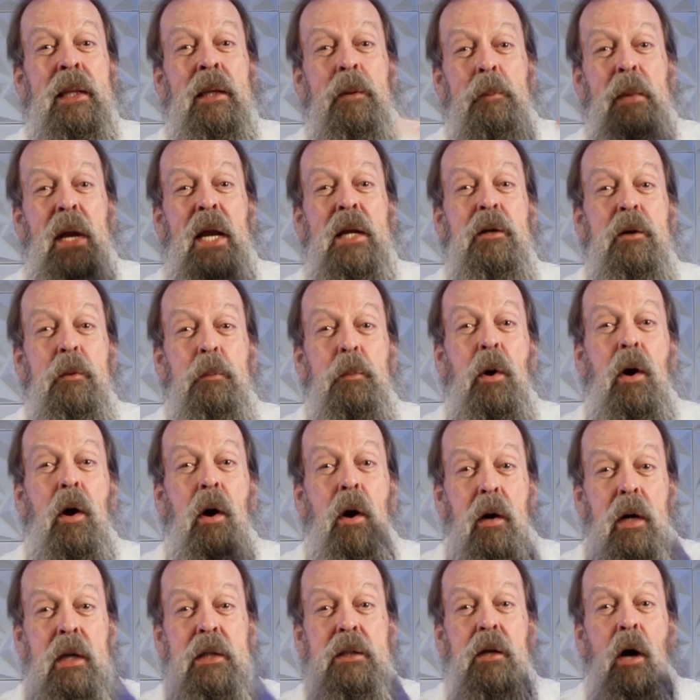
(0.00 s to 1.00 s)
the menu
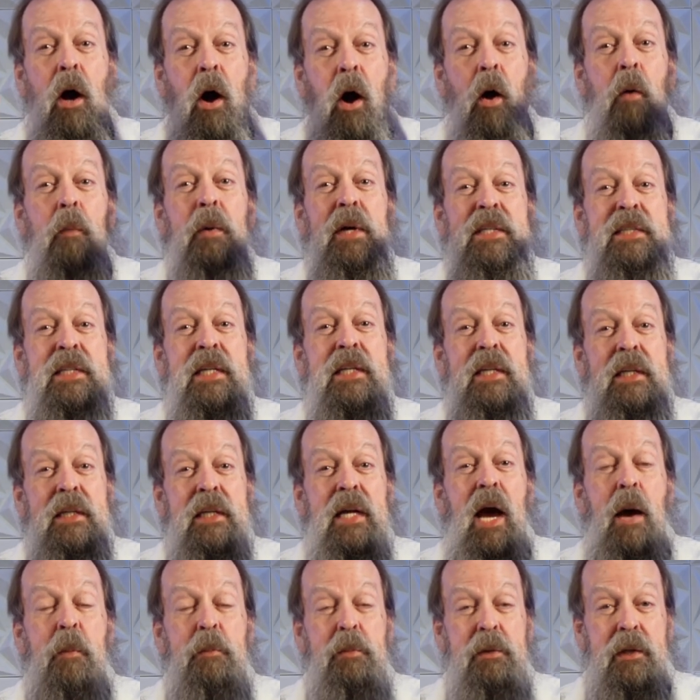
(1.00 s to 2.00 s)
bar is always at the
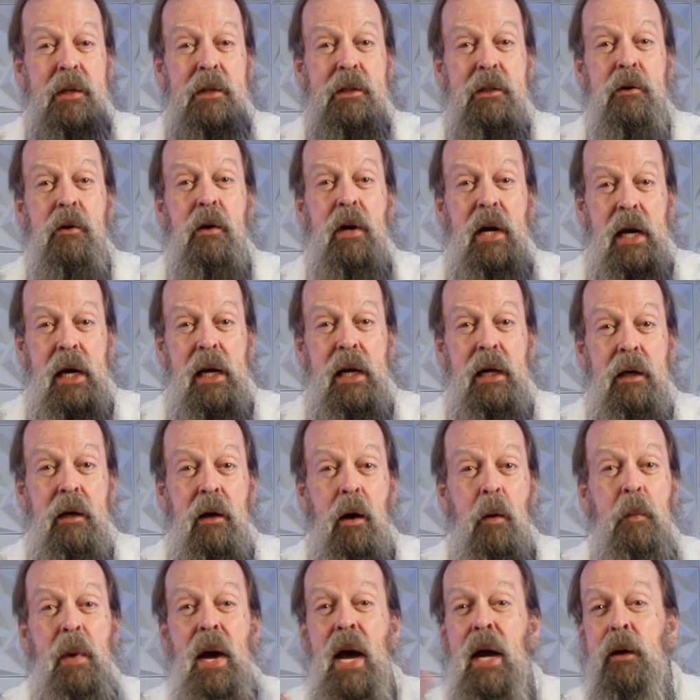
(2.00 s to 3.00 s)
top of the screen,
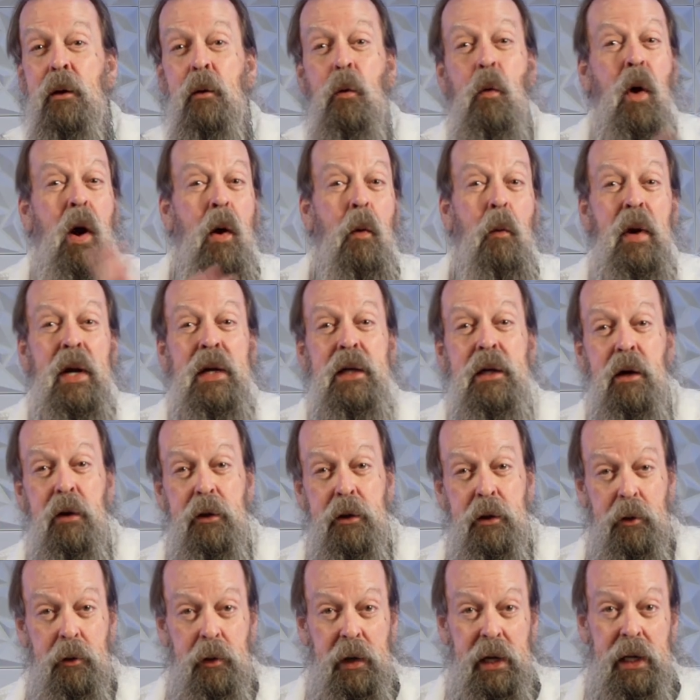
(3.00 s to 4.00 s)
no matter what window
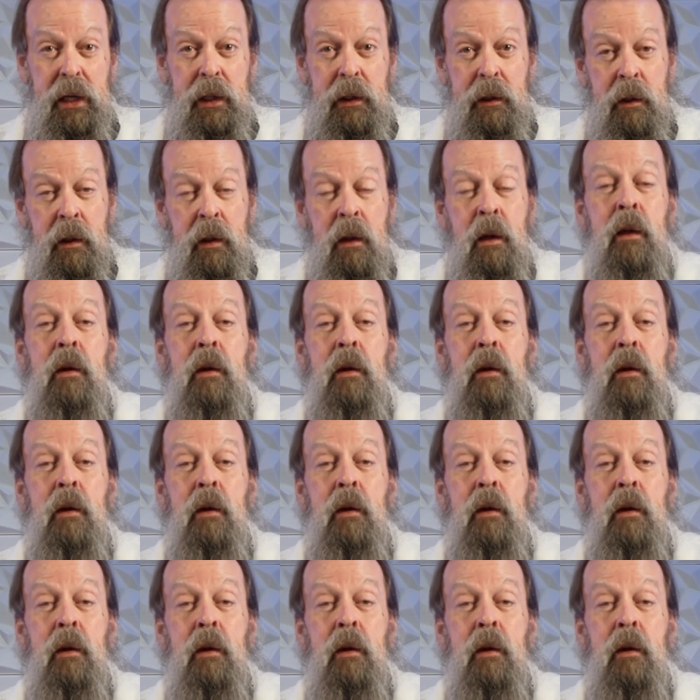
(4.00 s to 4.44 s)
you're in.